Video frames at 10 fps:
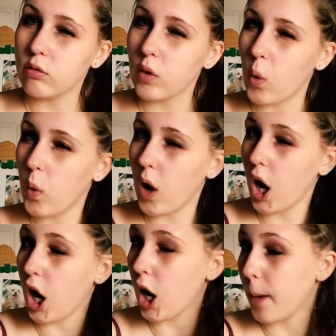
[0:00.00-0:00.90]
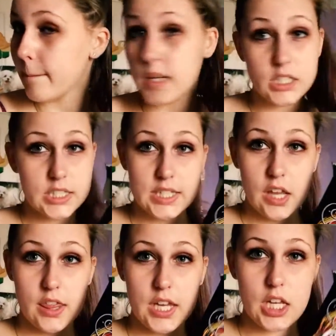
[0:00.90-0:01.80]
four books I
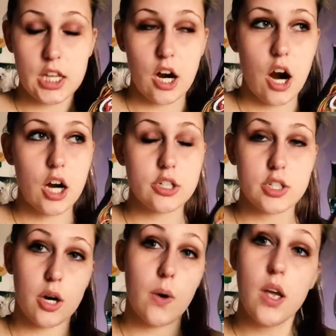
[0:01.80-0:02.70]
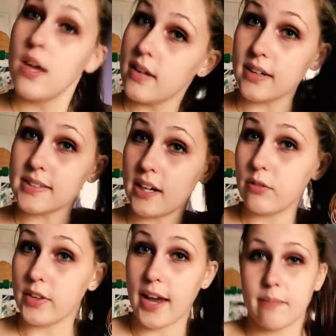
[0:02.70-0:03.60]
think there are so excited
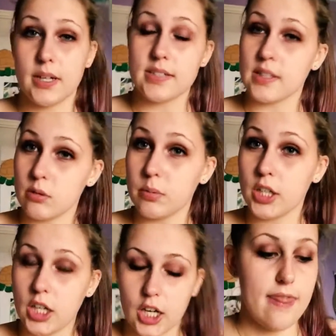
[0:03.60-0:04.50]
for that because they were pretty good.